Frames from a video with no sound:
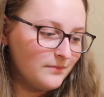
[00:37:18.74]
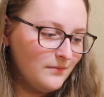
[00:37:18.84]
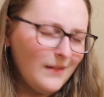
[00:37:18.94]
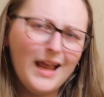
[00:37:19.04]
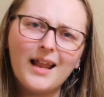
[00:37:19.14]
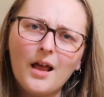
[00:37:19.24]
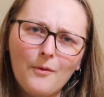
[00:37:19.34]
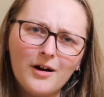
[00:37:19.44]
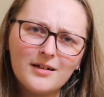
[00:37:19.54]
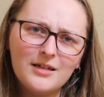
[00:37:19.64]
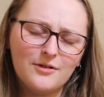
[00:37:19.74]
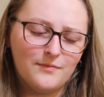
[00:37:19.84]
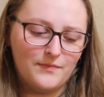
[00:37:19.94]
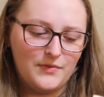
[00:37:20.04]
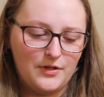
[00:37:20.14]
and I want to.
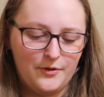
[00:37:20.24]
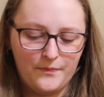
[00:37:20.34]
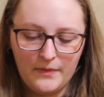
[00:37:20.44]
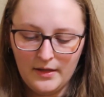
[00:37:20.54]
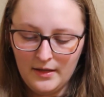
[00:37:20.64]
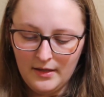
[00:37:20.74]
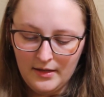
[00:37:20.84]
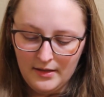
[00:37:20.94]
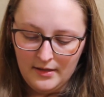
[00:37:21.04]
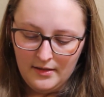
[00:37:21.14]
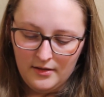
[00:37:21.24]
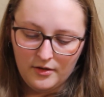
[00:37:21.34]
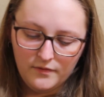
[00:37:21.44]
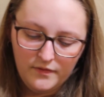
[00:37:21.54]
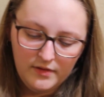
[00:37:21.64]
So
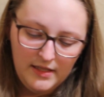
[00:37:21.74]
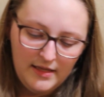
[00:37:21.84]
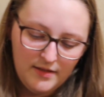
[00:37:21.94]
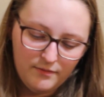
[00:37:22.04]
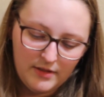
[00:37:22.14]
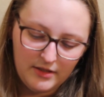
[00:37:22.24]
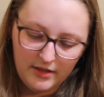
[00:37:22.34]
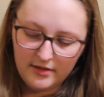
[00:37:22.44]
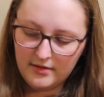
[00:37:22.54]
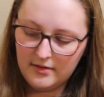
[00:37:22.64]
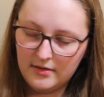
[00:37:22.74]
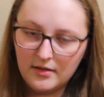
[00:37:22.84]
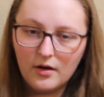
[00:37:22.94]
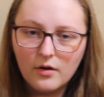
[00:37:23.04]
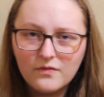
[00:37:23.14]
hopefully this winter,
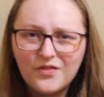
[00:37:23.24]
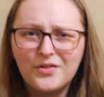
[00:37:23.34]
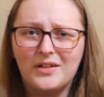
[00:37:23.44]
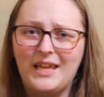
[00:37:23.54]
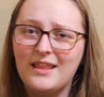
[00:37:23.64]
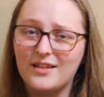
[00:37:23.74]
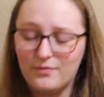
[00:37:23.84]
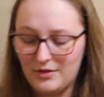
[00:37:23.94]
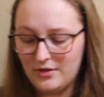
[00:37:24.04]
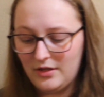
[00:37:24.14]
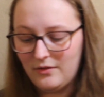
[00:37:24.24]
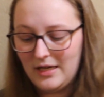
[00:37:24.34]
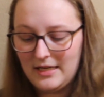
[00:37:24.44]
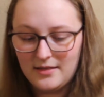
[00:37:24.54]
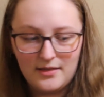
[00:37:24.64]
you
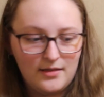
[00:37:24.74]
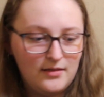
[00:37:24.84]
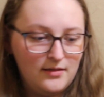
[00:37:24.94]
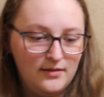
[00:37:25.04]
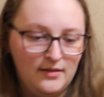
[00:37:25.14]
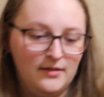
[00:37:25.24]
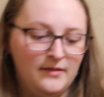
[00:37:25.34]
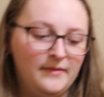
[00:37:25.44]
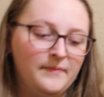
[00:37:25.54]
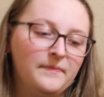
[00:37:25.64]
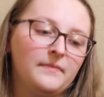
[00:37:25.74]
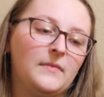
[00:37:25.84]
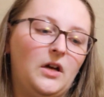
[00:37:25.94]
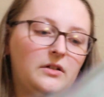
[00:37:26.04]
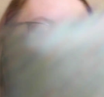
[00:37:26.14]
guys.
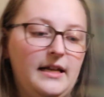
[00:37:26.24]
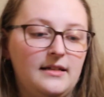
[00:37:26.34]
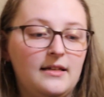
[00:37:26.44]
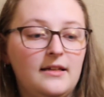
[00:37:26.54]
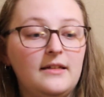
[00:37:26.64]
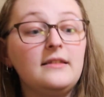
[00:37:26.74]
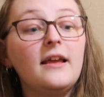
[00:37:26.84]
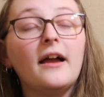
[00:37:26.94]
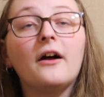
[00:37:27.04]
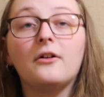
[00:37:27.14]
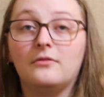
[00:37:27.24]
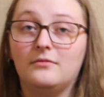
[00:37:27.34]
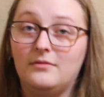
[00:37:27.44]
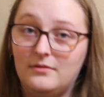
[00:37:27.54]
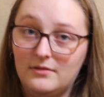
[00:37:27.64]
All right, now
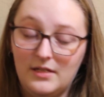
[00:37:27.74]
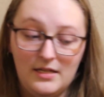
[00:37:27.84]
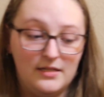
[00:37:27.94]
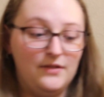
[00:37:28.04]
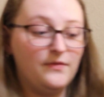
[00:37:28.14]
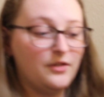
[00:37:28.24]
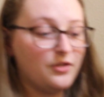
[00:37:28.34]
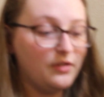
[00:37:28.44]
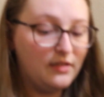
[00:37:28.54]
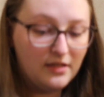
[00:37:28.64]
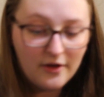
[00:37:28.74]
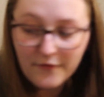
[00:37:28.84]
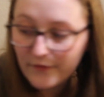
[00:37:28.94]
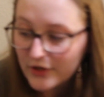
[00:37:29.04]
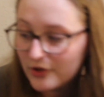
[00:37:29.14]
is
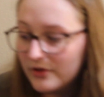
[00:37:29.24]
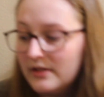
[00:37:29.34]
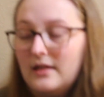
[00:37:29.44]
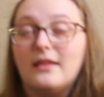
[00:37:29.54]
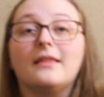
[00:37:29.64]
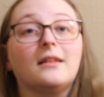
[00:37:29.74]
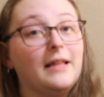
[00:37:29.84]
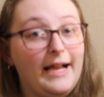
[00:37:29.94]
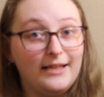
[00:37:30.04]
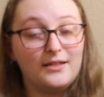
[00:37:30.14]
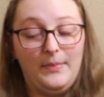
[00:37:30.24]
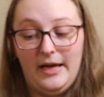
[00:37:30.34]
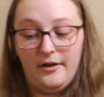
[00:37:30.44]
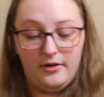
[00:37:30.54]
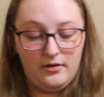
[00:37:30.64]
officially the last
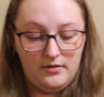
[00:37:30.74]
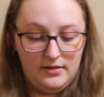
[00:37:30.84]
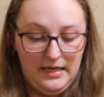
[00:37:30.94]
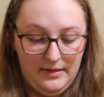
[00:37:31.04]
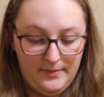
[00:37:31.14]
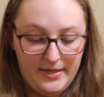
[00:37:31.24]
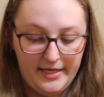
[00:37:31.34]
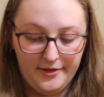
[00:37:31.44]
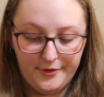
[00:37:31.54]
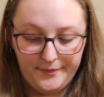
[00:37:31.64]
pattern in the pile.